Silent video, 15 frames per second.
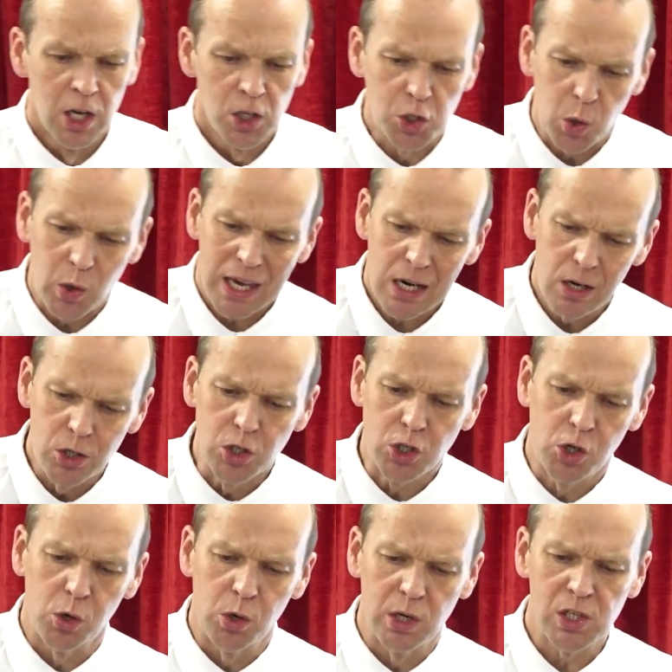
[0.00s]
So here's
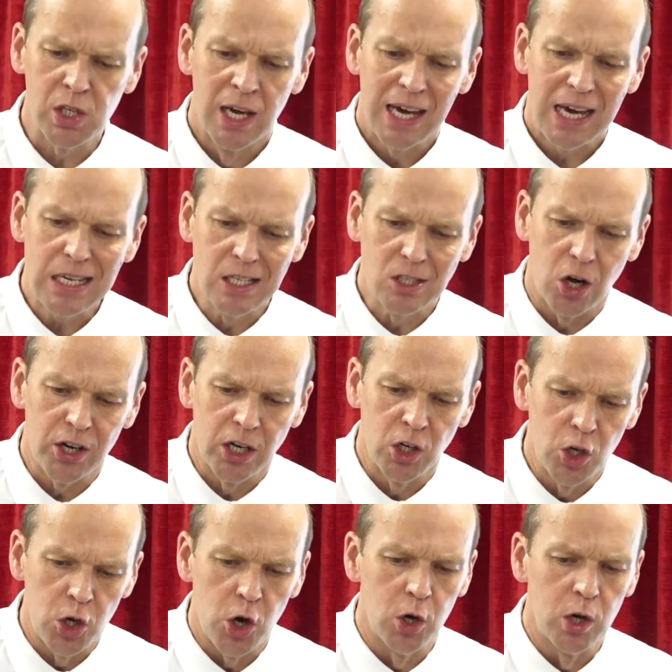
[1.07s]
Judas. He's got a
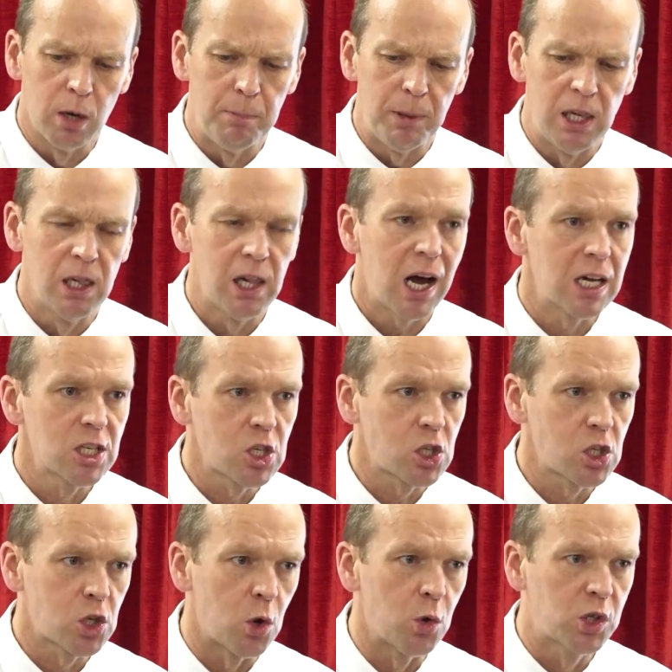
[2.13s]
notable
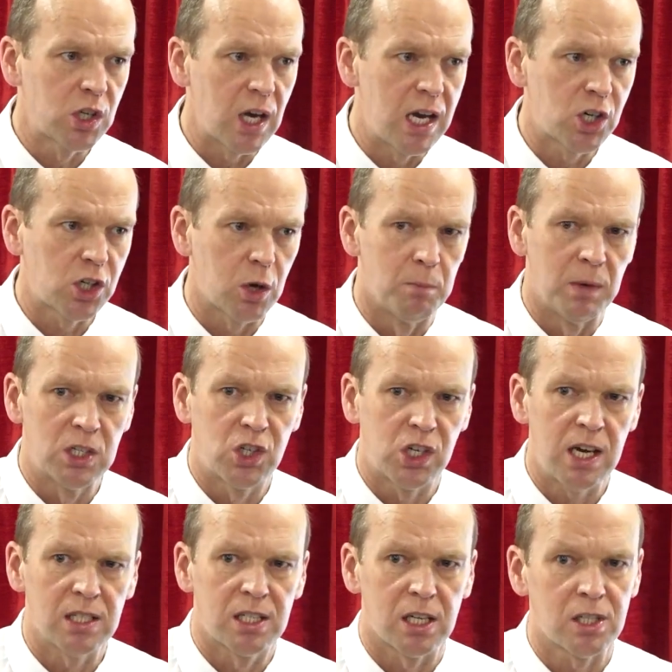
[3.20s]
association with
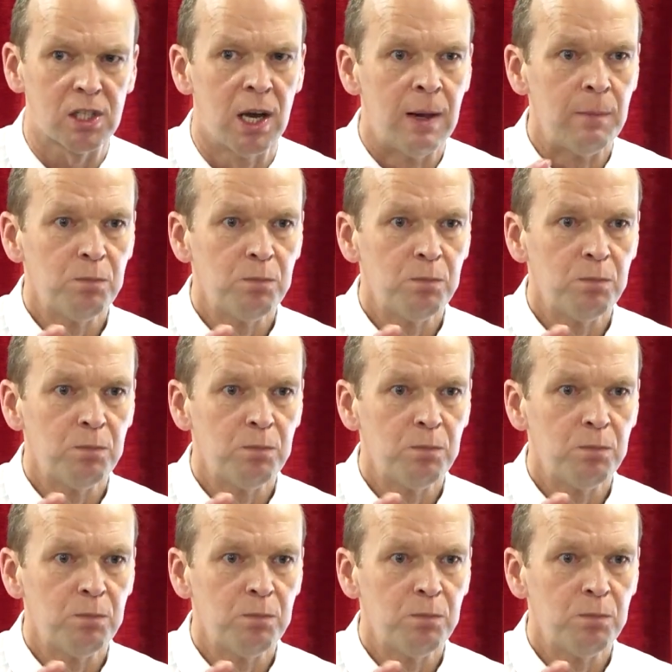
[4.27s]
Jesus.